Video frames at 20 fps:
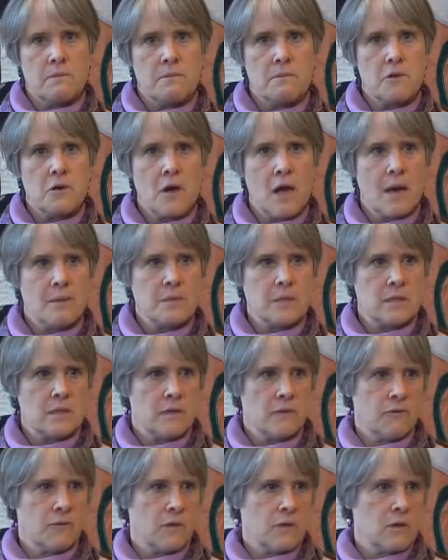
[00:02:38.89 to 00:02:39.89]
perhaps
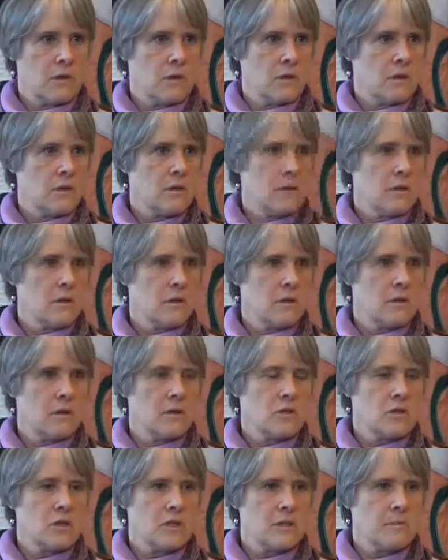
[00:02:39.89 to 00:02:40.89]
different
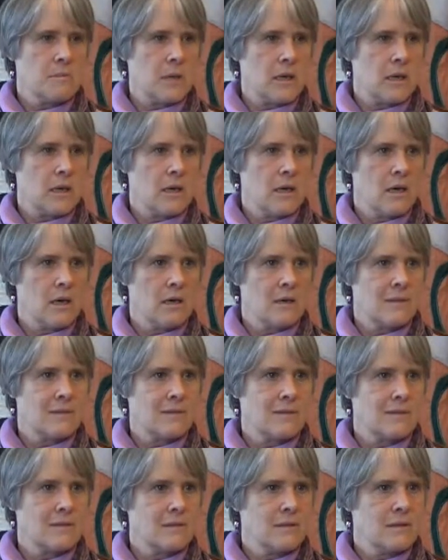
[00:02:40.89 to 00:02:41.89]
just
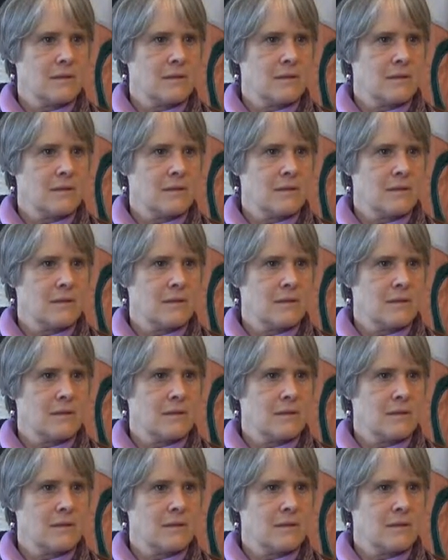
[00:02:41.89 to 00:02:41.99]
because